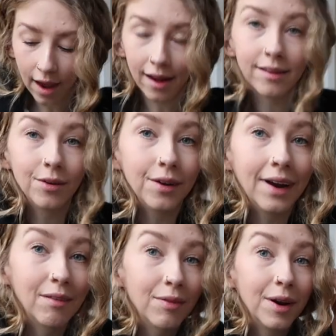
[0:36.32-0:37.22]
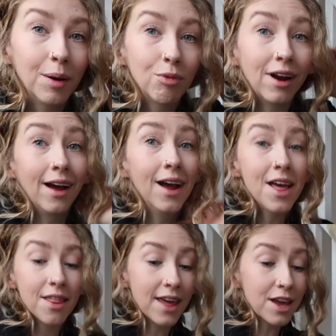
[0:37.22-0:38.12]
I still don't have an umbrella.
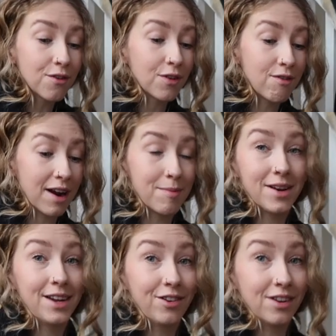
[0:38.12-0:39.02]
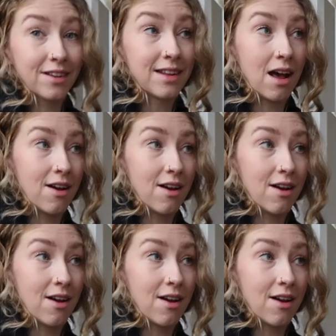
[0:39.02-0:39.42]
Thank you for the recommendations.